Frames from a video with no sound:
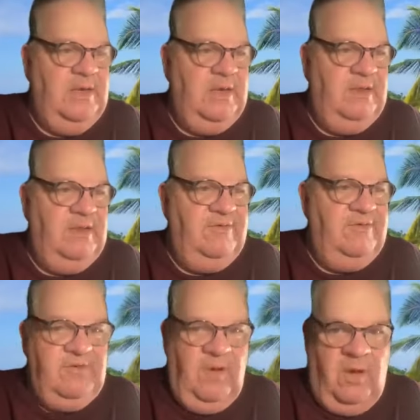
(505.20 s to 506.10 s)
They're
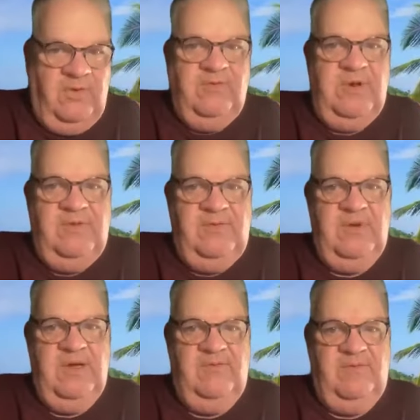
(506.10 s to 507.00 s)
just contrary
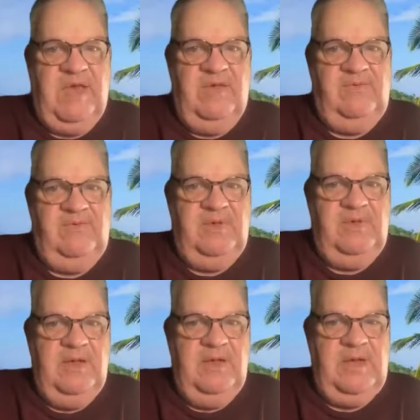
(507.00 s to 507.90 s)
to our flesh, you
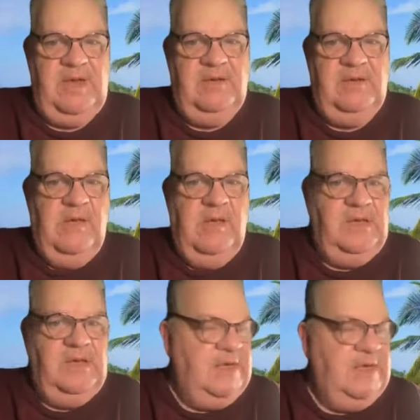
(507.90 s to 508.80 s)
know. And
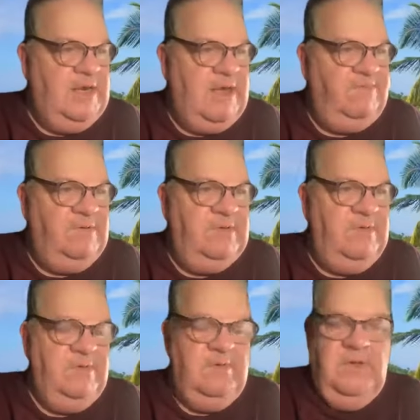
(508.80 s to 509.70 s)
you don't have
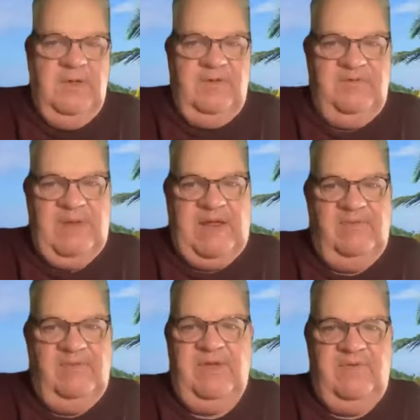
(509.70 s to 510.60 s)
to
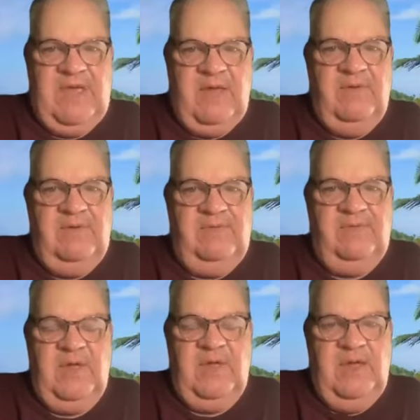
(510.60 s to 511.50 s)
spend 6
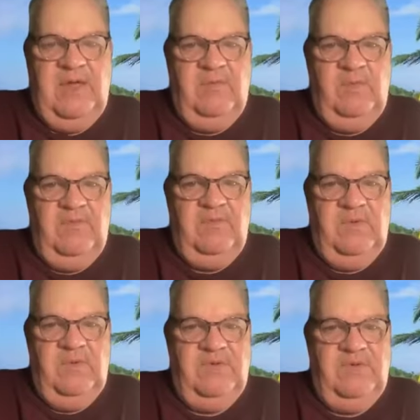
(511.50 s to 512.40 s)
hours
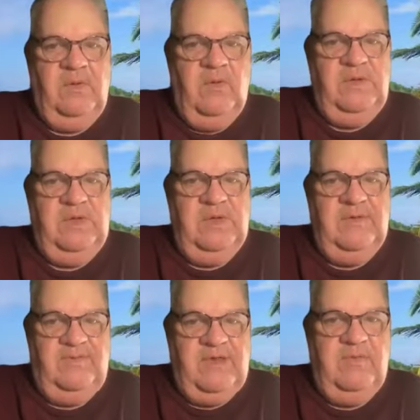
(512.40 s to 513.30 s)
with the Lord in
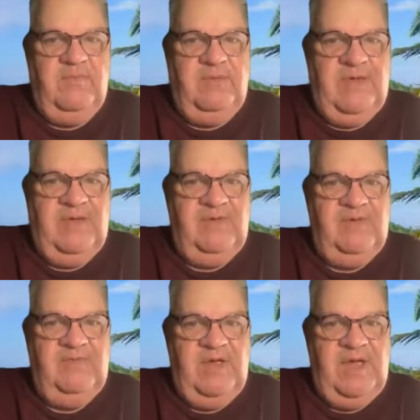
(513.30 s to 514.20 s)
the secret place
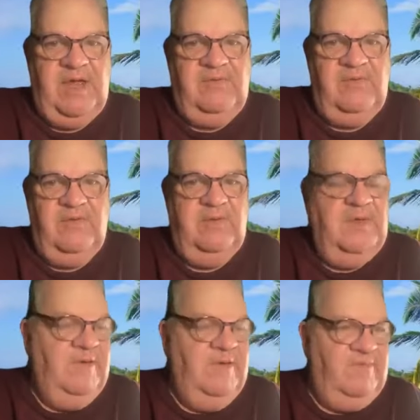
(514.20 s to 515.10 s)
each day to
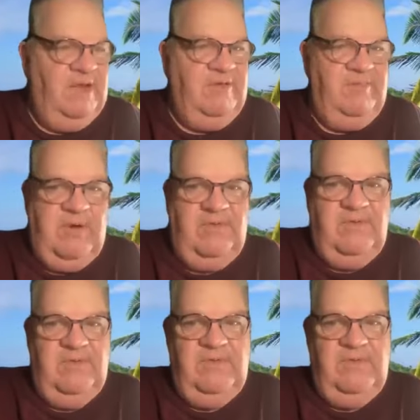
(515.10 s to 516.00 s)
feel his
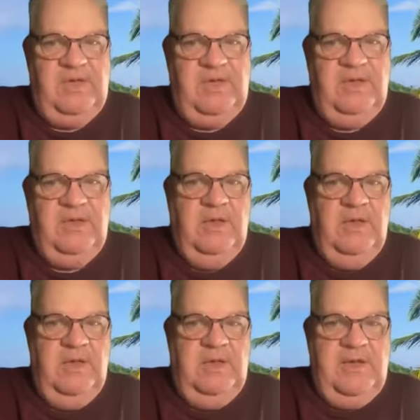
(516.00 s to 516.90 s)
presence. You
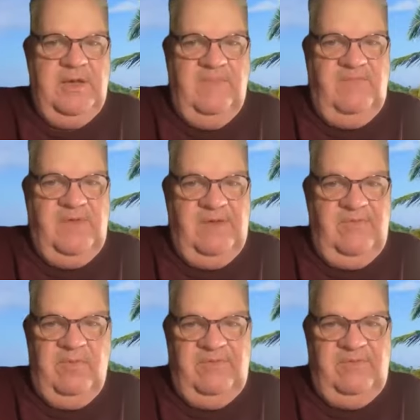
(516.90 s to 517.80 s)
can feel his
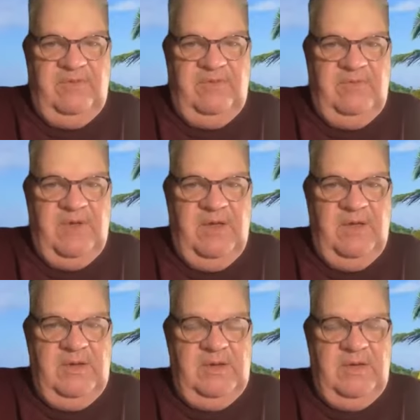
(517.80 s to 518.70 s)
presence,
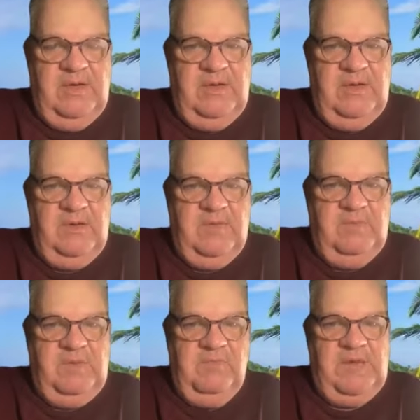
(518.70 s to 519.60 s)
you know,
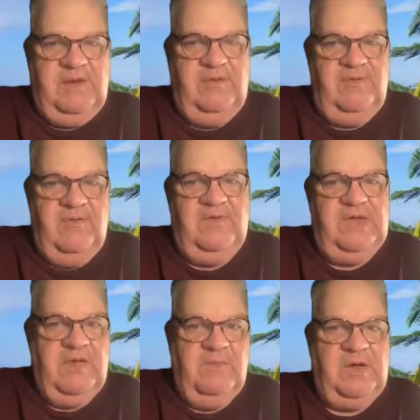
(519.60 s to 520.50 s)
making yourself a
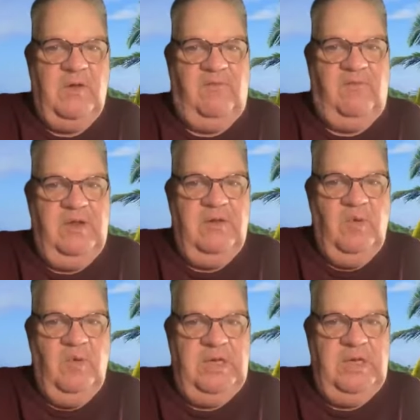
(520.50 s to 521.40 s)
cup of coffee in the
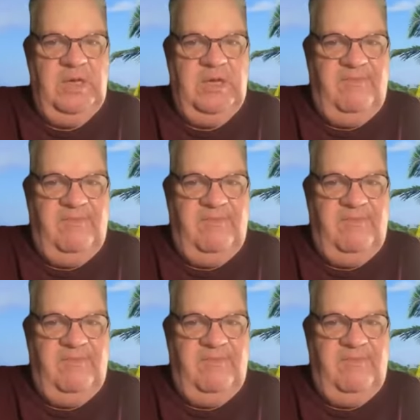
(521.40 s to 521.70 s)
morning, and his